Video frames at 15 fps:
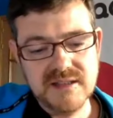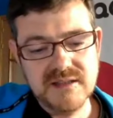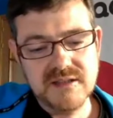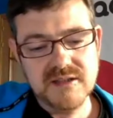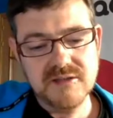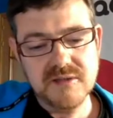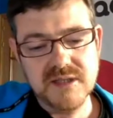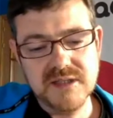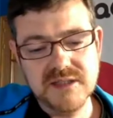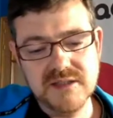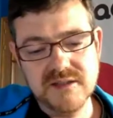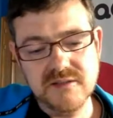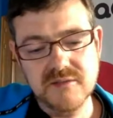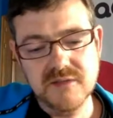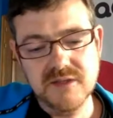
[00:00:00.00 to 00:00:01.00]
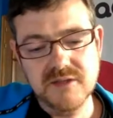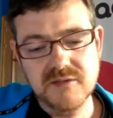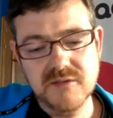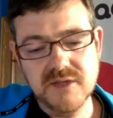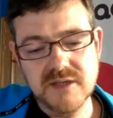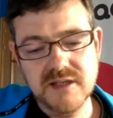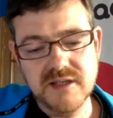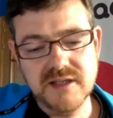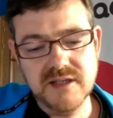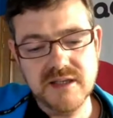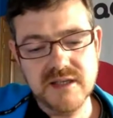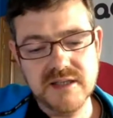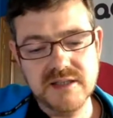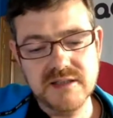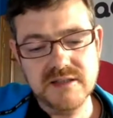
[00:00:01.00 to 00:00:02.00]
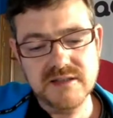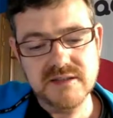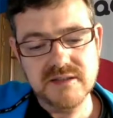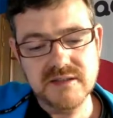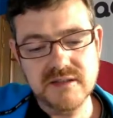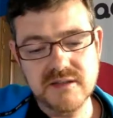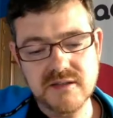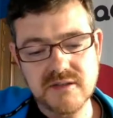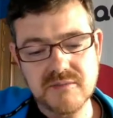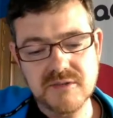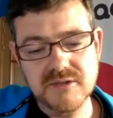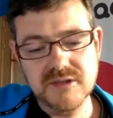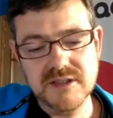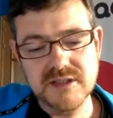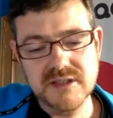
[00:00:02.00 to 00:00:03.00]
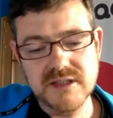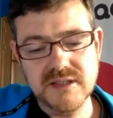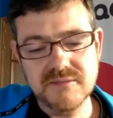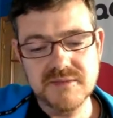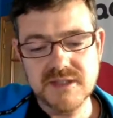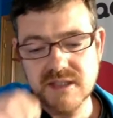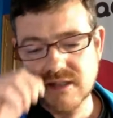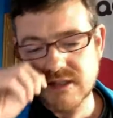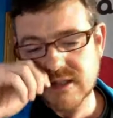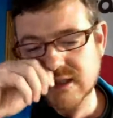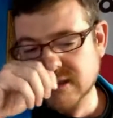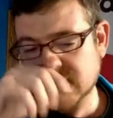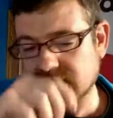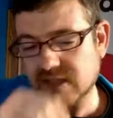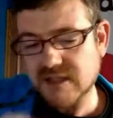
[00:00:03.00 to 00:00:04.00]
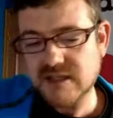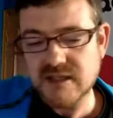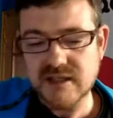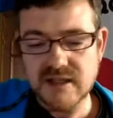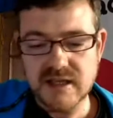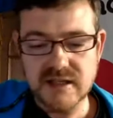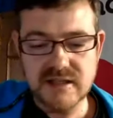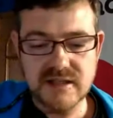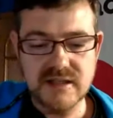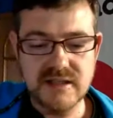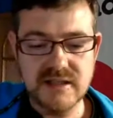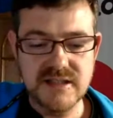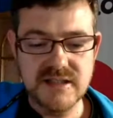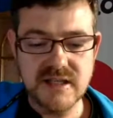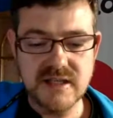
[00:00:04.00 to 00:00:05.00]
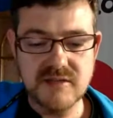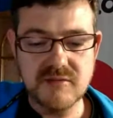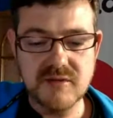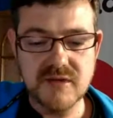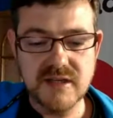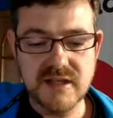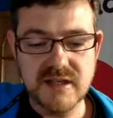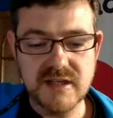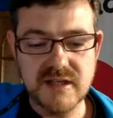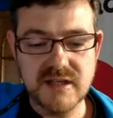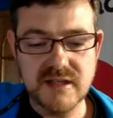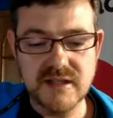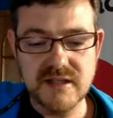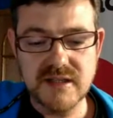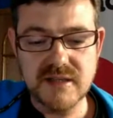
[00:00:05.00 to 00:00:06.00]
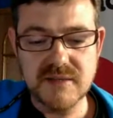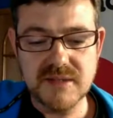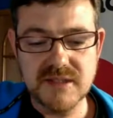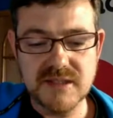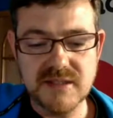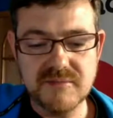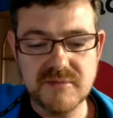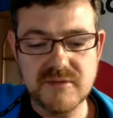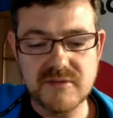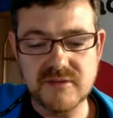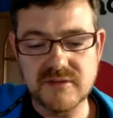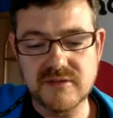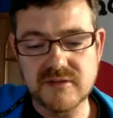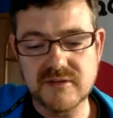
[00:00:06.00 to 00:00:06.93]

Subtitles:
So as GWTQuery has almost the same syntax that jQuery in JavaScript, or